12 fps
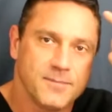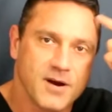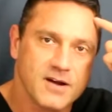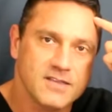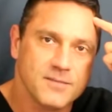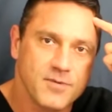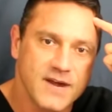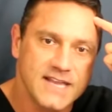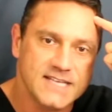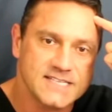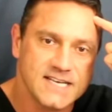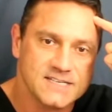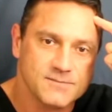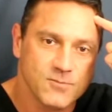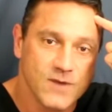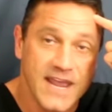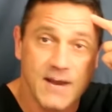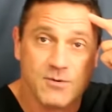the part in the brain that says,
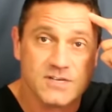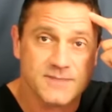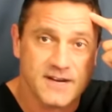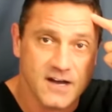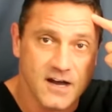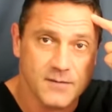"Hey, where's my